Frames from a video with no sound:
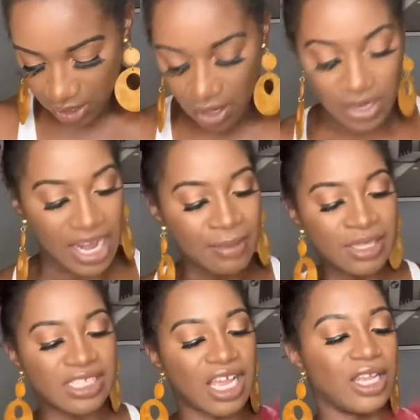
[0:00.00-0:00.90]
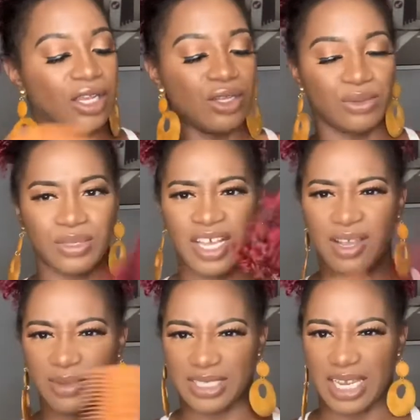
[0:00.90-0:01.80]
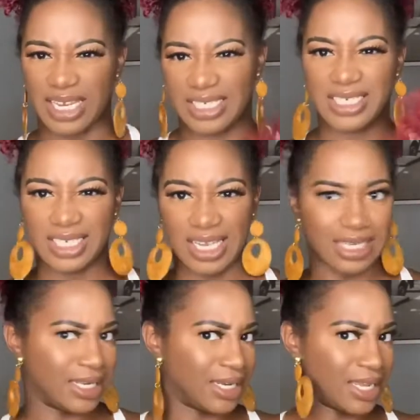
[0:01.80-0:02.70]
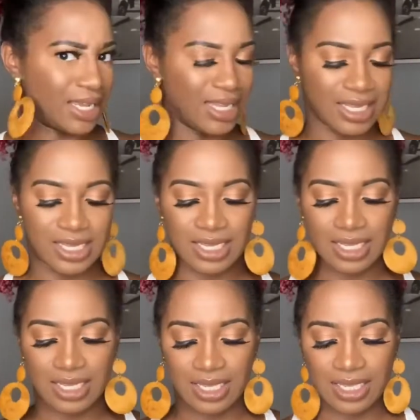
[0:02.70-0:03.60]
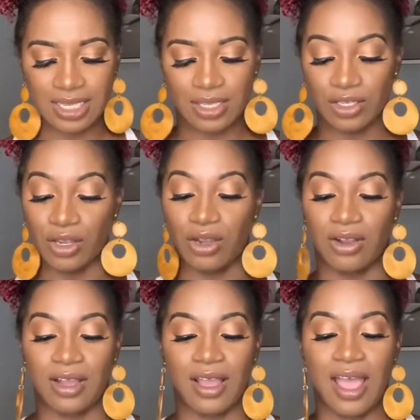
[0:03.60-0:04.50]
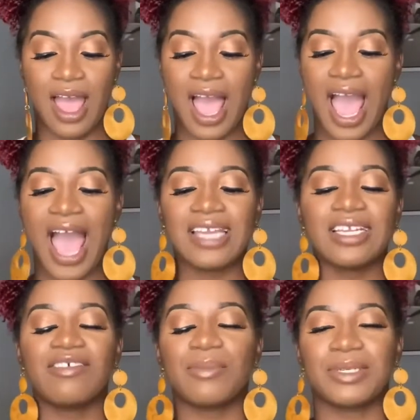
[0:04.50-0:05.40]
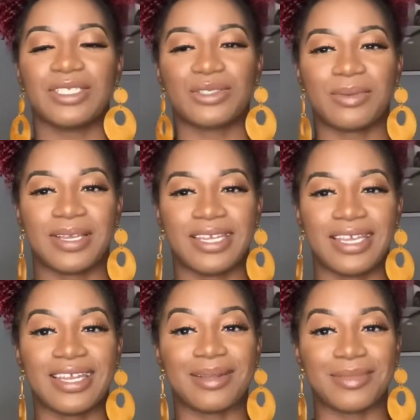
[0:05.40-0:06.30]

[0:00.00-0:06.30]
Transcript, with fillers: Her name is Aluna, which I actually kind of like. Y'all, I didn't even put this on my hair and I'm